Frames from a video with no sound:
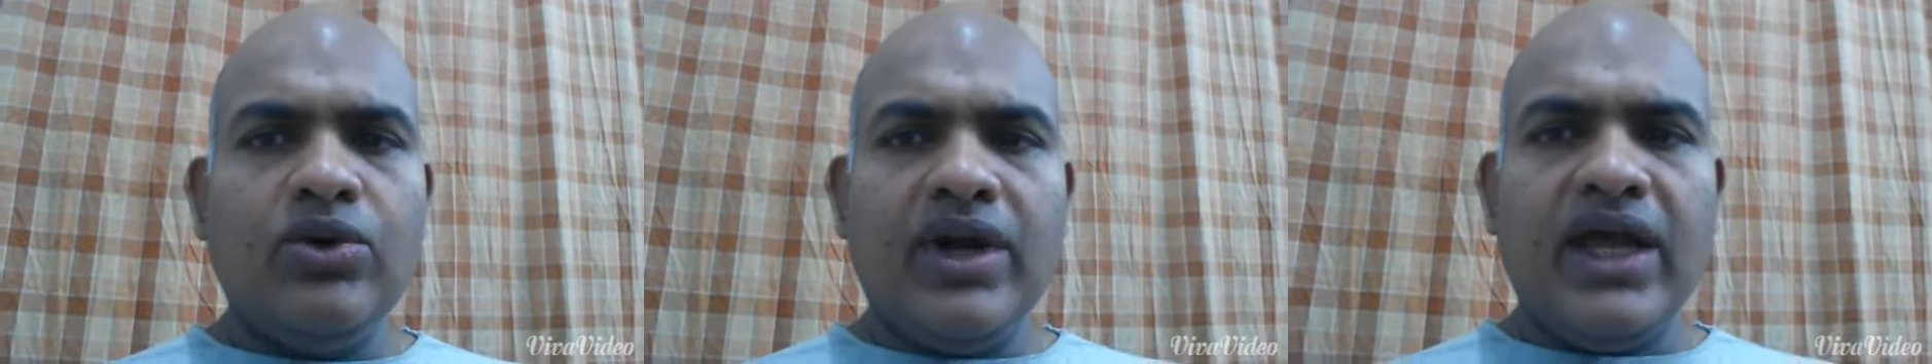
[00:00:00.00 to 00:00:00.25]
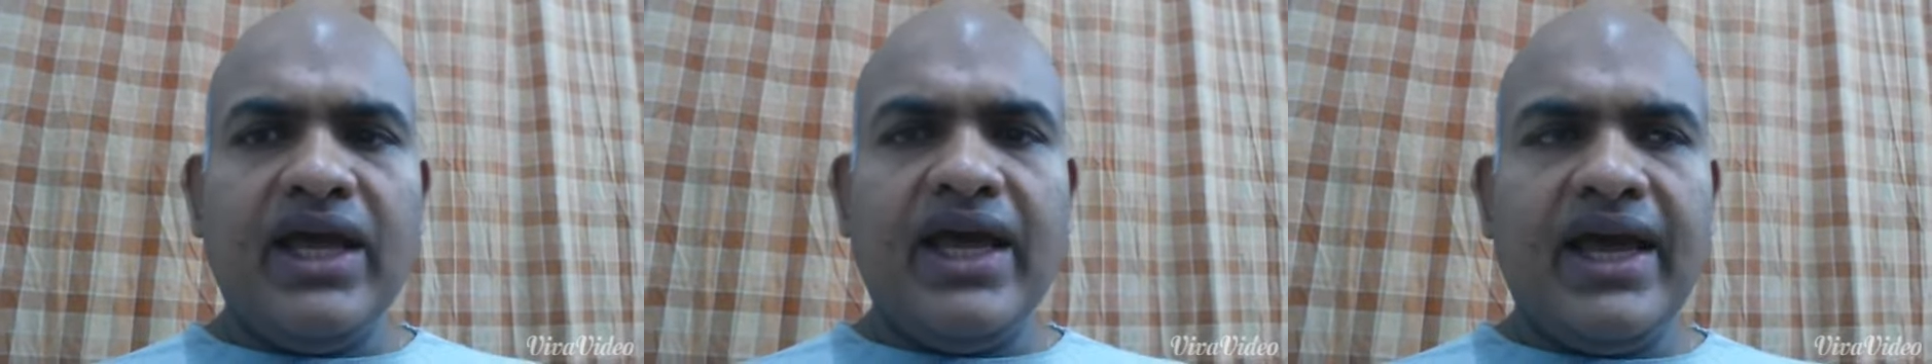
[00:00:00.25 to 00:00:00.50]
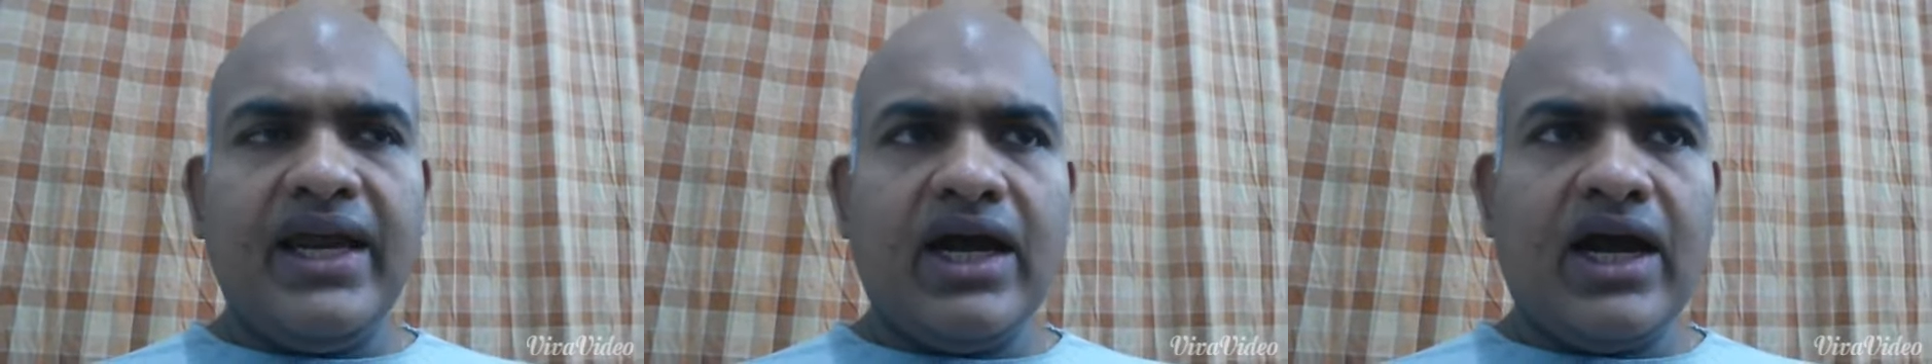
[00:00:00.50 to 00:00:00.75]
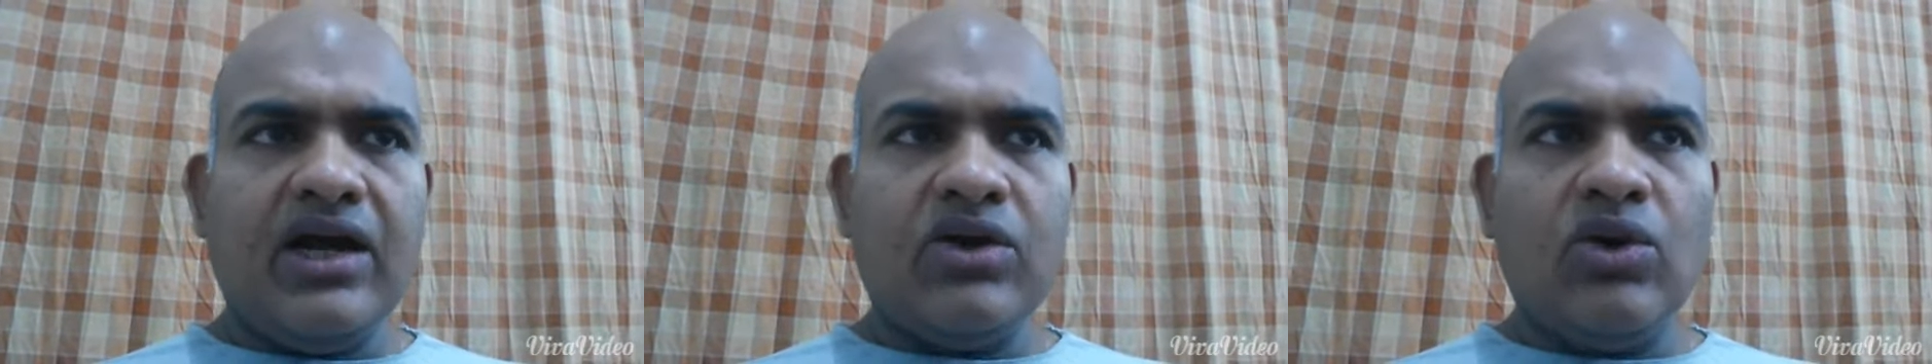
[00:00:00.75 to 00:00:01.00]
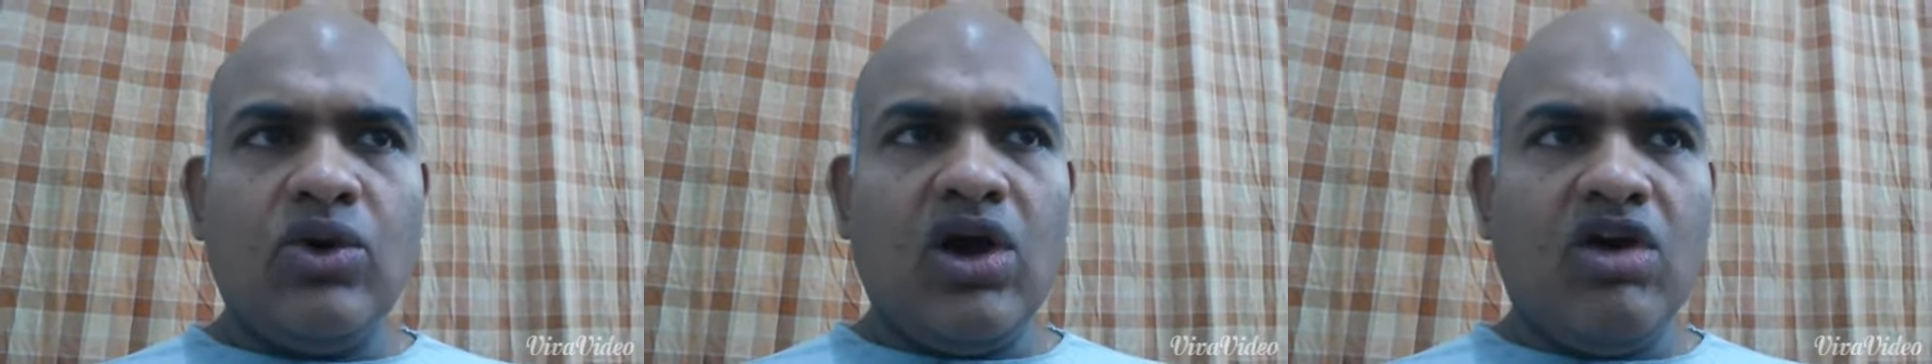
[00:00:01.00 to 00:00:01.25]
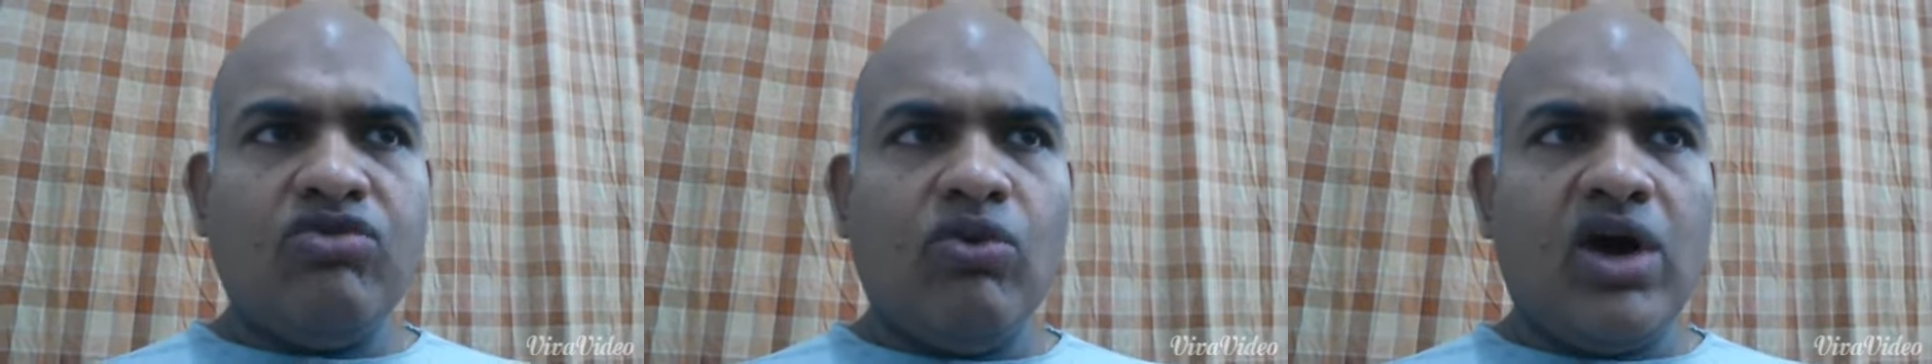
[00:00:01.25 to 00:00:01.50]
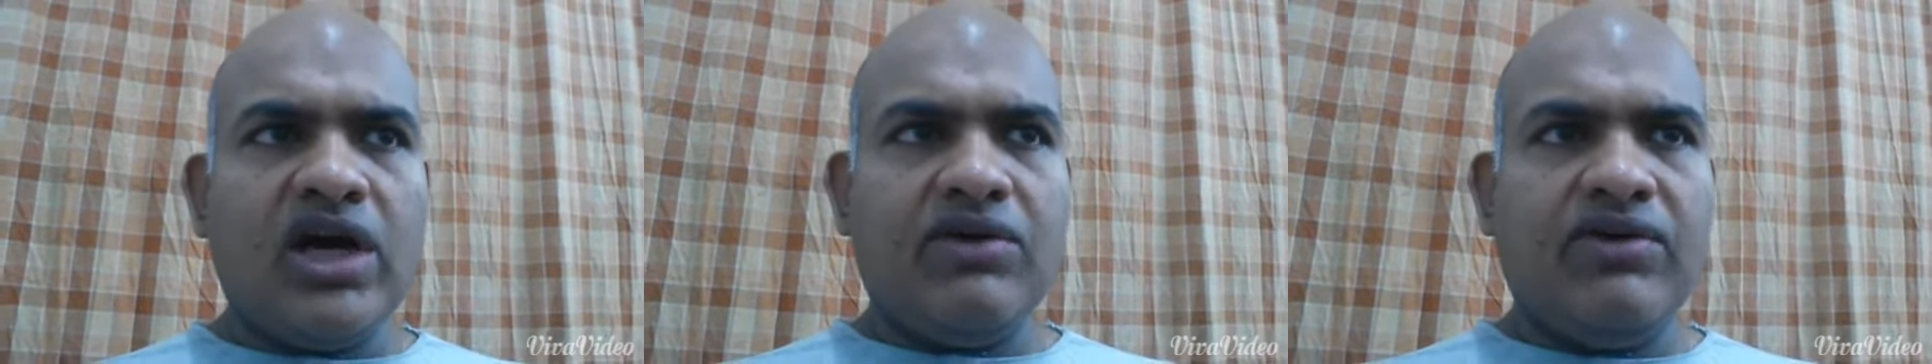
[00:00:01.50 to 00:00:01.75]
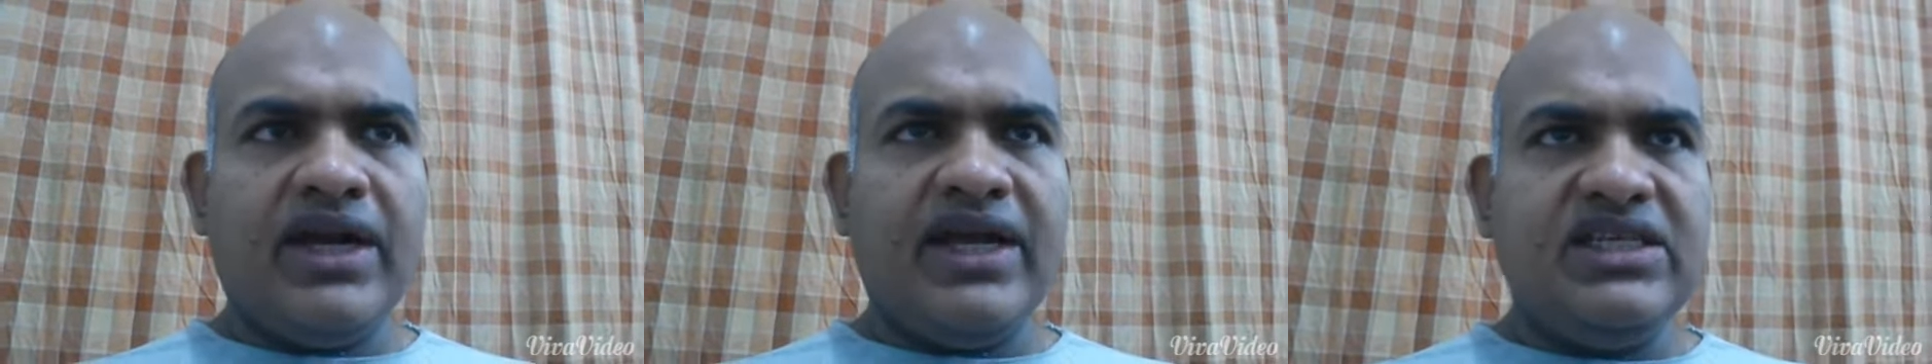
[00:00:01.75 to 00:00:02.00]
to regain control of
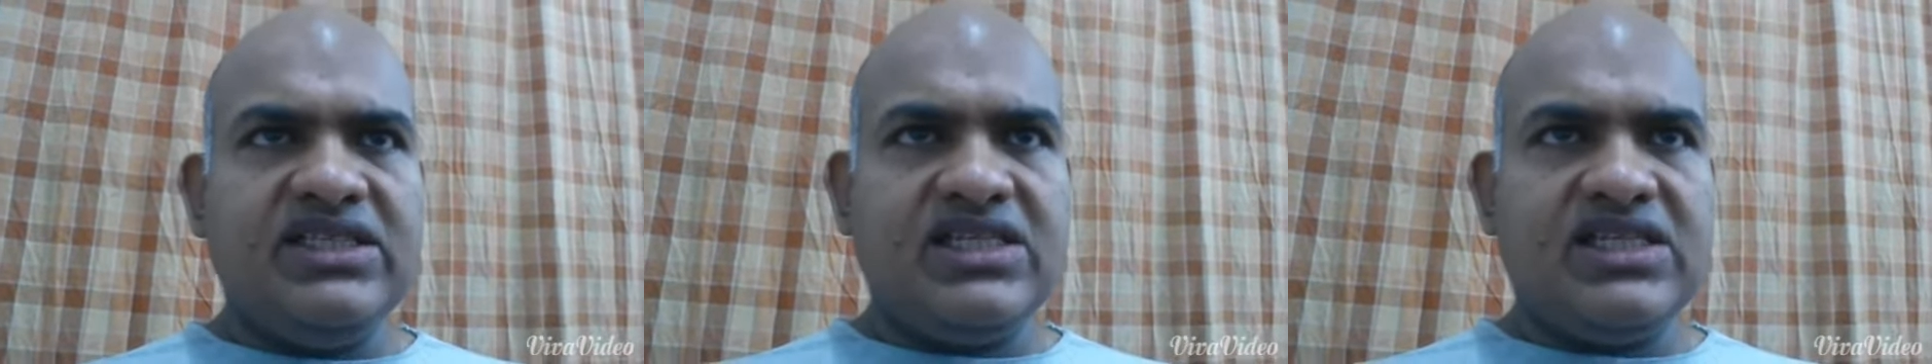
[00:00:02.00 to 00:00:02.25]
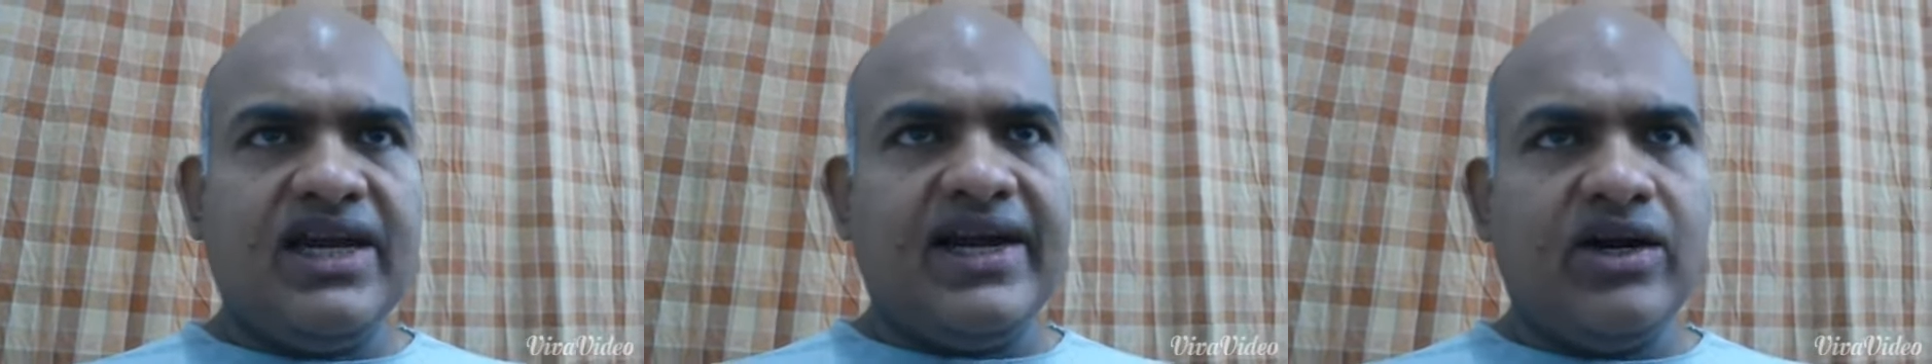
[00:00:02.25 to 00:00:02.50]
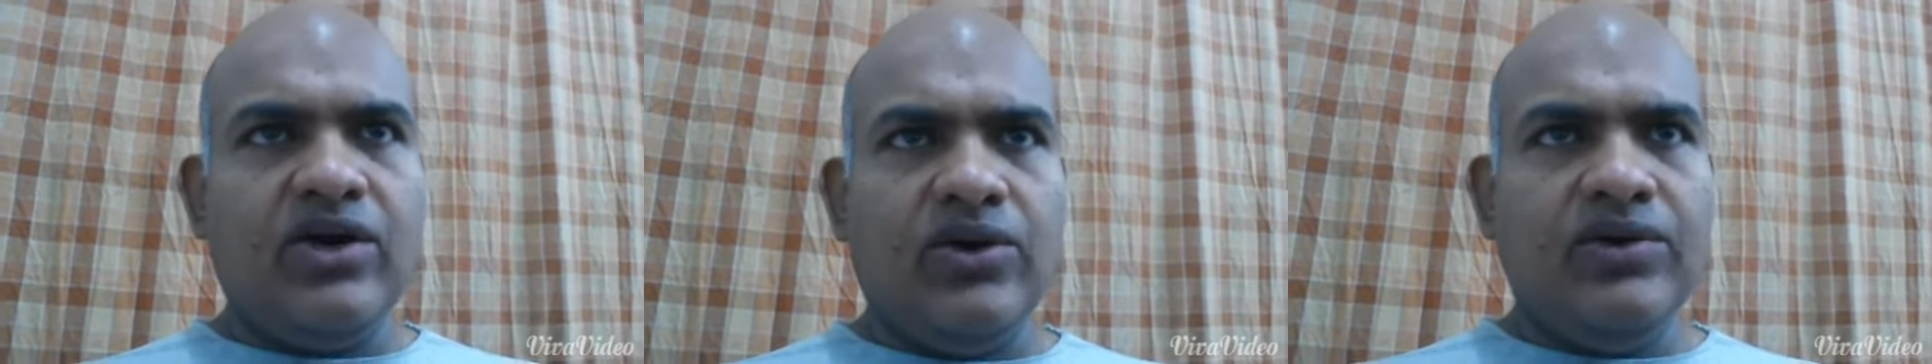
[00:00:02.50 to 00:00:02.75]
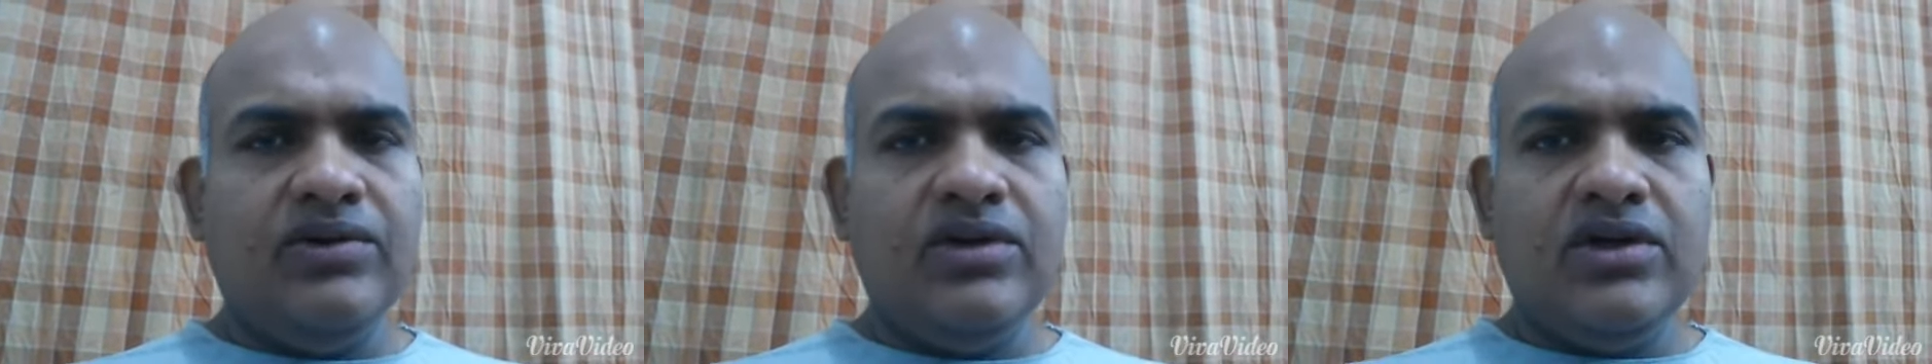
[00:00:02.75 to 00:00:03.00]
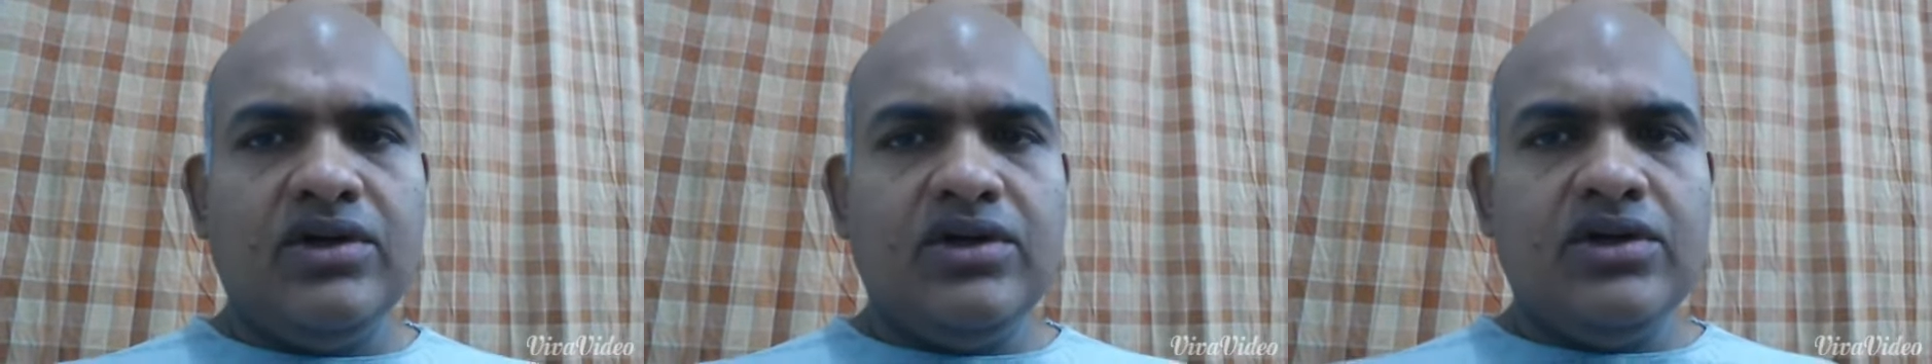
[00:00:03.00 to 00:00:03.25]
whatever he just let go.